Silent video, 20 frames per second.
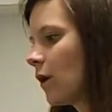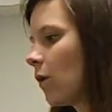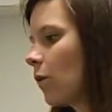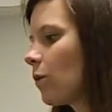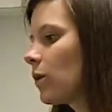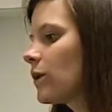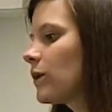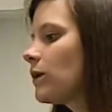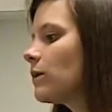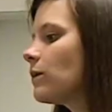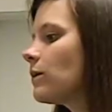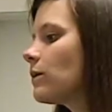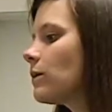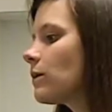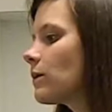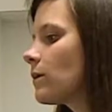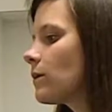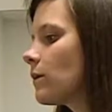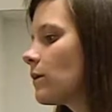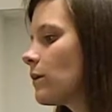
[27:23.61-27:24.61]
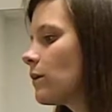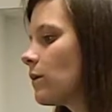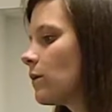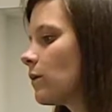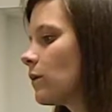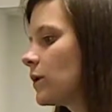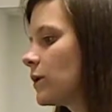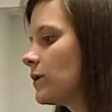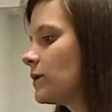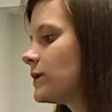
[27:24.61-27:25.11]
Will
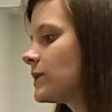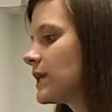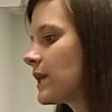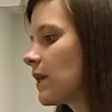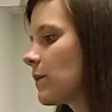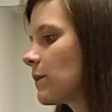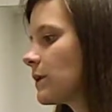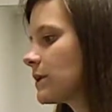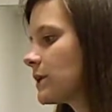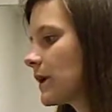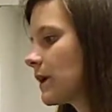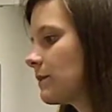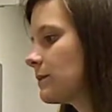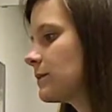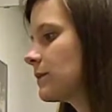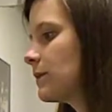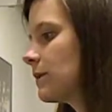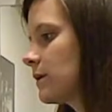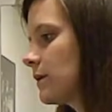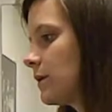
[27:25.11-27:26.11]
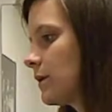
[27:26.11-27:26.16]
you sing it one time?